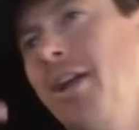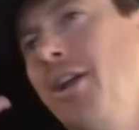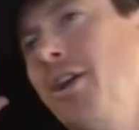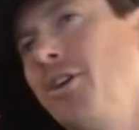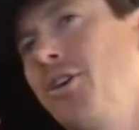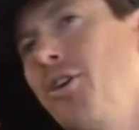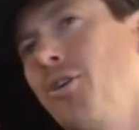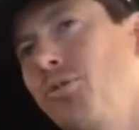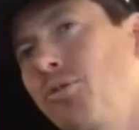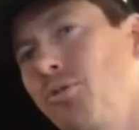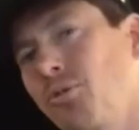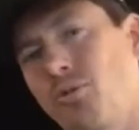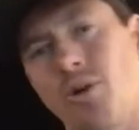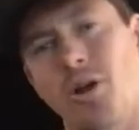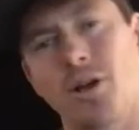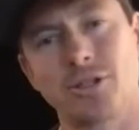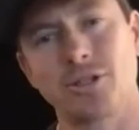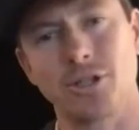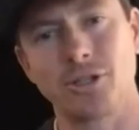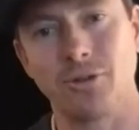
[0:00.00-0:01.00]
go through
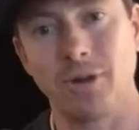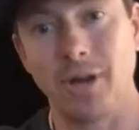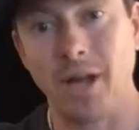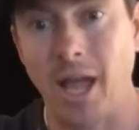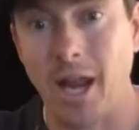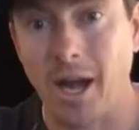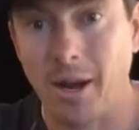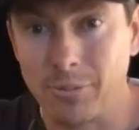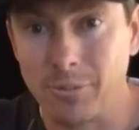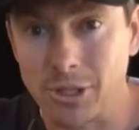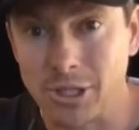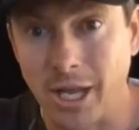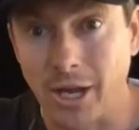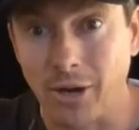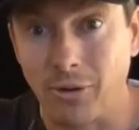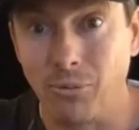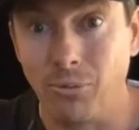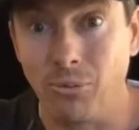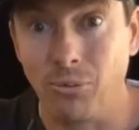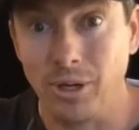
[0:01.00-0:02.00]
across the street. And I'm just
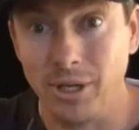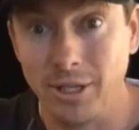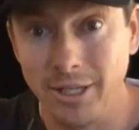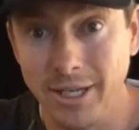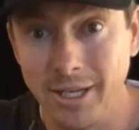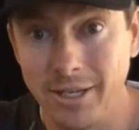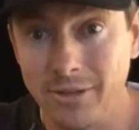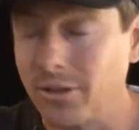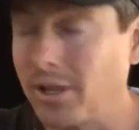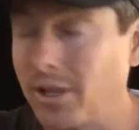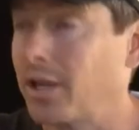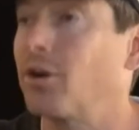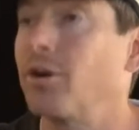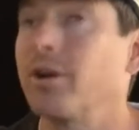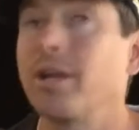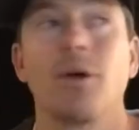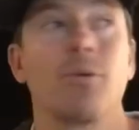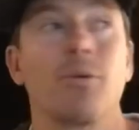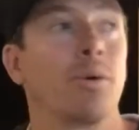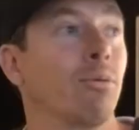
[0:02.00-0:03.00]
like, really? And they're like, oh
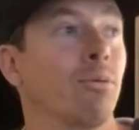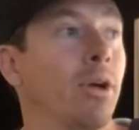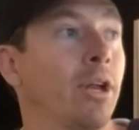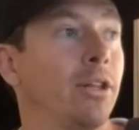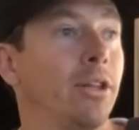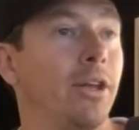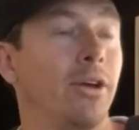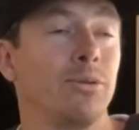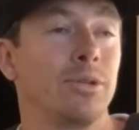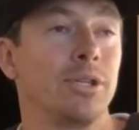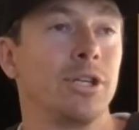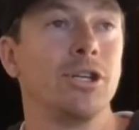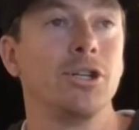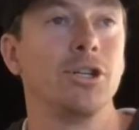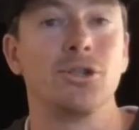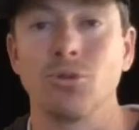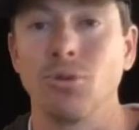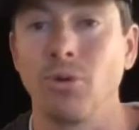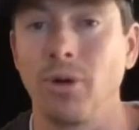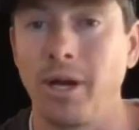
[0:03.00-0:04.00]
yeah, we rented. It was in
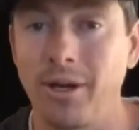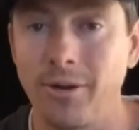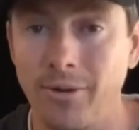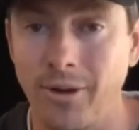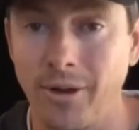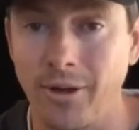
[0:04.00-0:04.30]
Detroit.